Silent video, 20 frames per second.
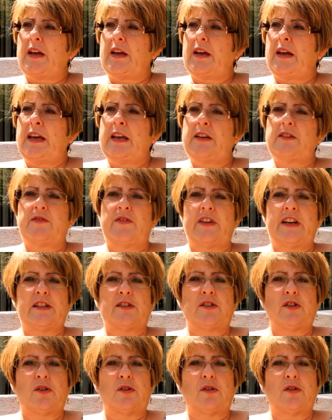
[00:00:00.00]
Ease
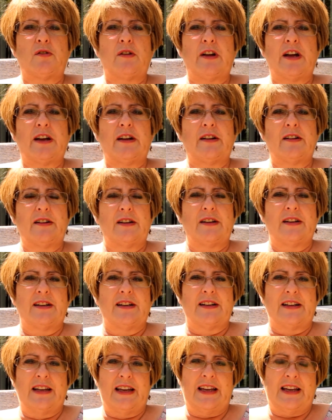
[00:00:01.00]
Victoria
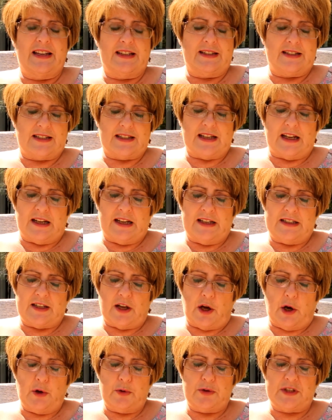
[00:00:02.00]
is, is
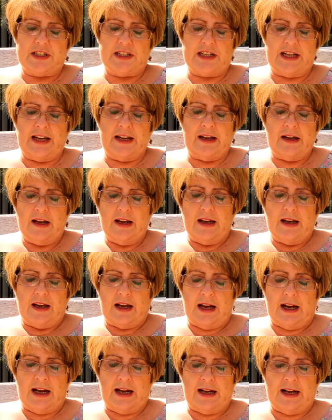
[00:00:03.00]
hosting.
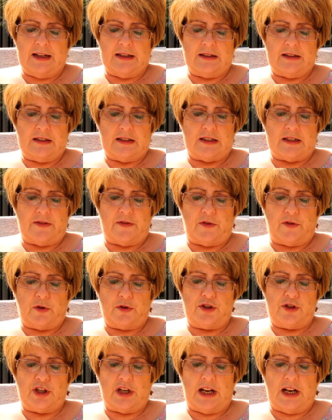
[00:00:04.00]
And
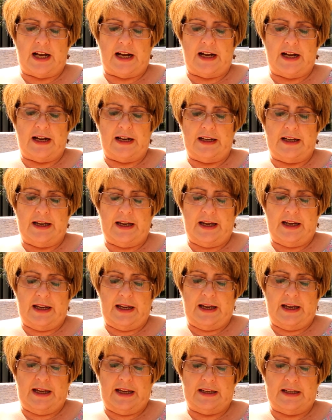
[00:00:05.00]
for July,
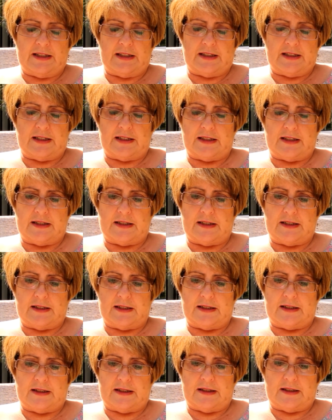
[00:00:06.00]

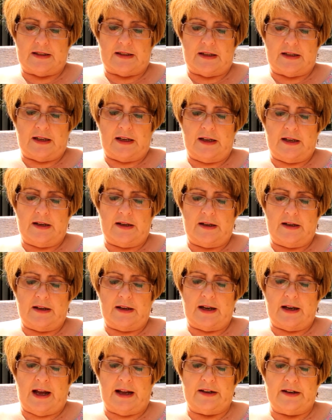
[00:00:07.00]
it's
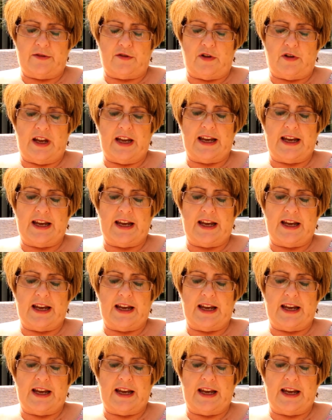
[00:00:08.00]
uh, Anne of Green